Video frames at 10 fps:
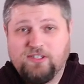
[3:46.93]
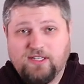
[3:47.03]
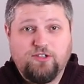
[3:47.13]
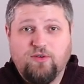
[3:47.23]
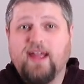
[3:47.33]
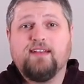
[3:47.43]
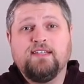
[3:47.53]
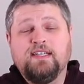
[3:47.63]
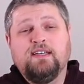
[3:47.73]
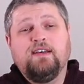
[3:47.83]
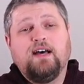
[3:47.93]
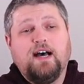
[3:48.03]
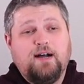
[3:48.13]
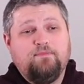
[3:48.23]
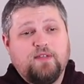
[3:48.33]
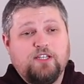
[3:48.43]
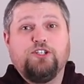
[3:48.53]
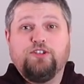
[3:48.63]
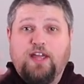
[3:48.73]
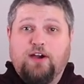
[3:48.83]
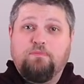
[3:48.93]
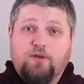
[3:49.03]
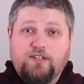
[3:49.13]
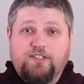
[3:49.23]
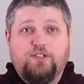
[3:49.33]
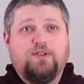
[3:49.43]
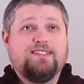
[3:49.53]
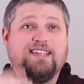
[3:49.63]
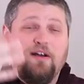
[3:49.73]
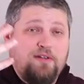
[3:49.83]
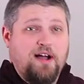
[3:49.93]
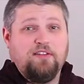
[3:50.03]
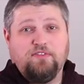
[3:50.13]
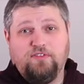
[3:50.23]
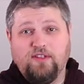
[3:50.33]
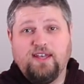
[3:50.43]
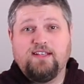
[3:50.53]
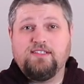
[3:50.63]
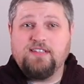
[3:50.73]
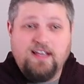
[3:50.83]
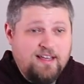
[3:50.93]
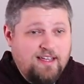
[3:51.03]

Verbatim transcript: It's great because um, you're there in person. You can see how colorful it is.